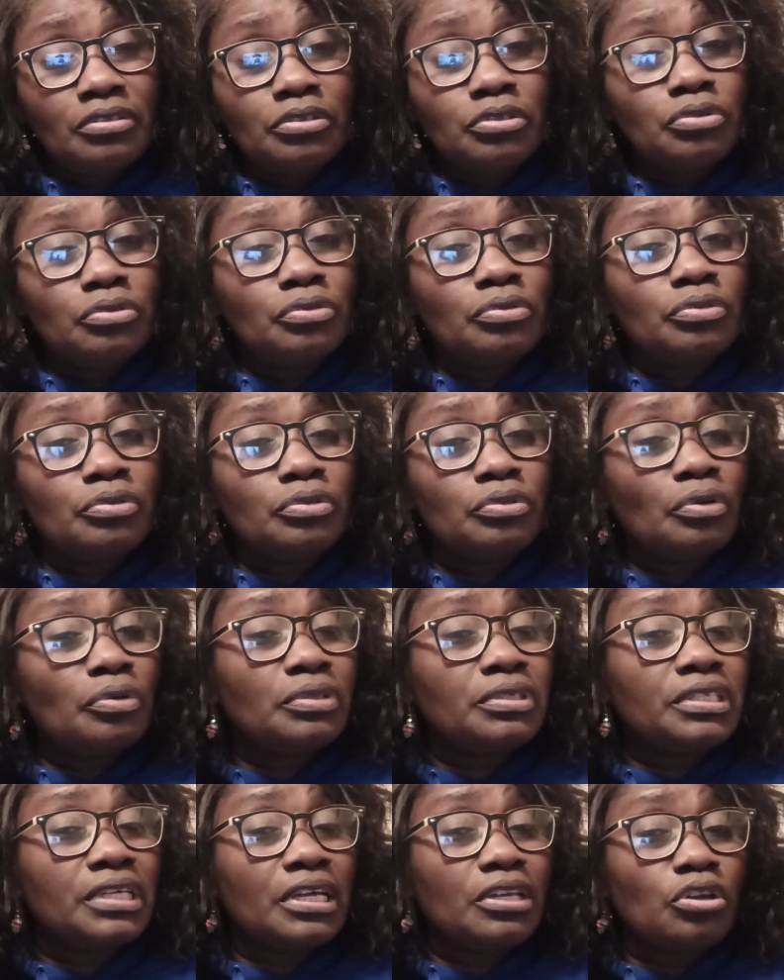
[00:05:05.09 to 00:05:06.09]
Do
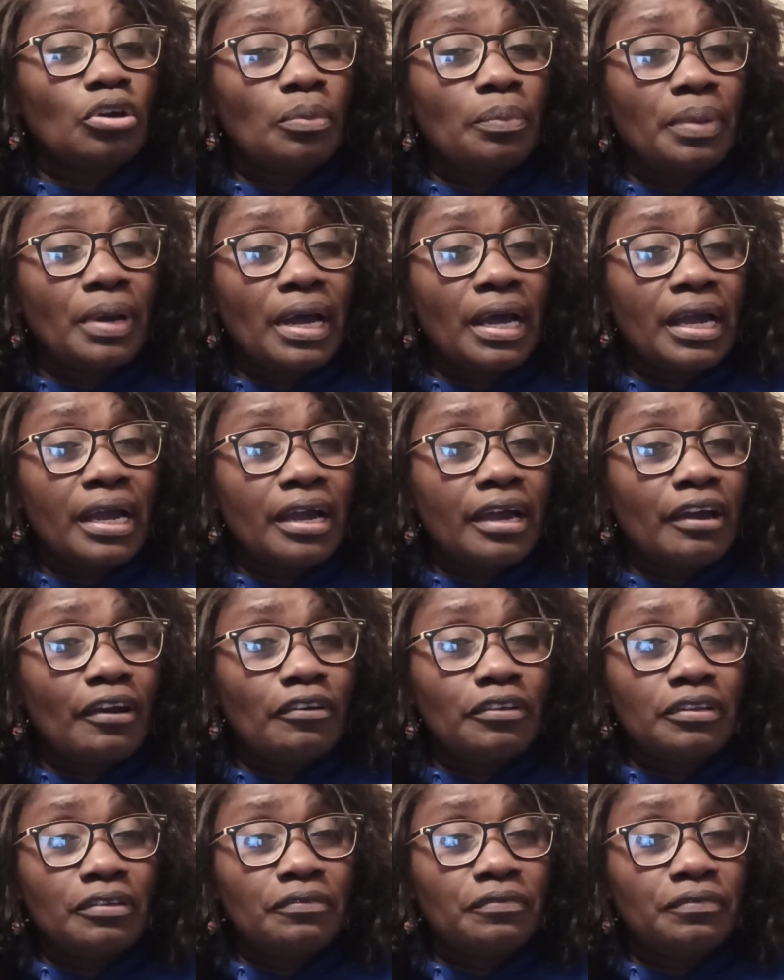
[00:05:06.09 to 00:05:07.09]
not turn your back
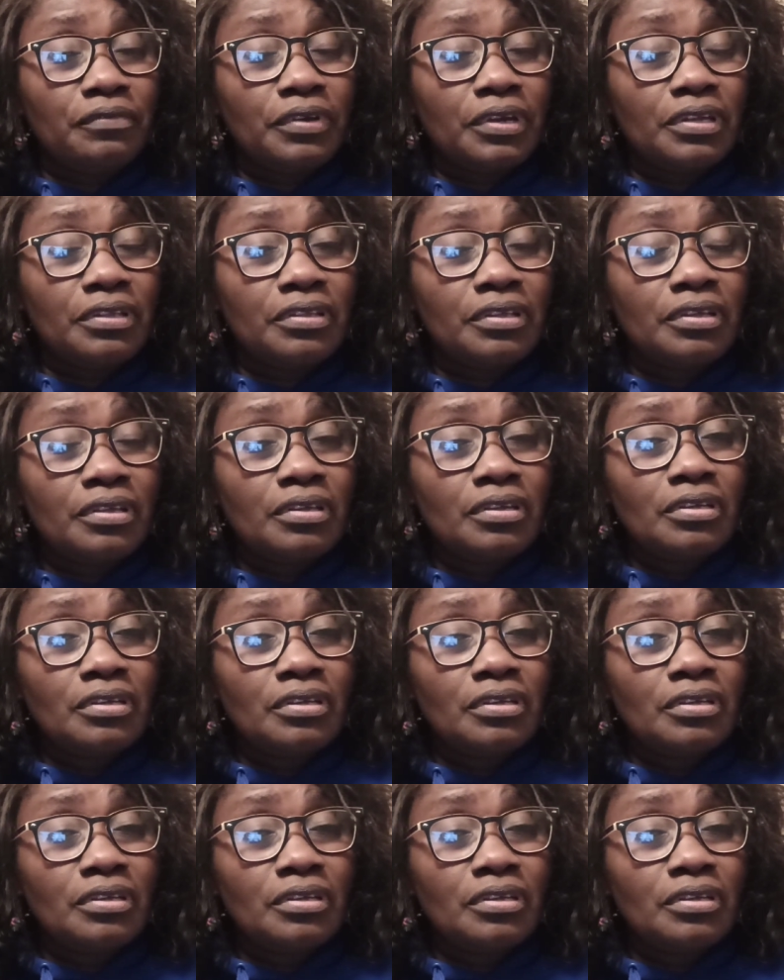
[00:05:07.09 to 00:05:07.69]
on the faith.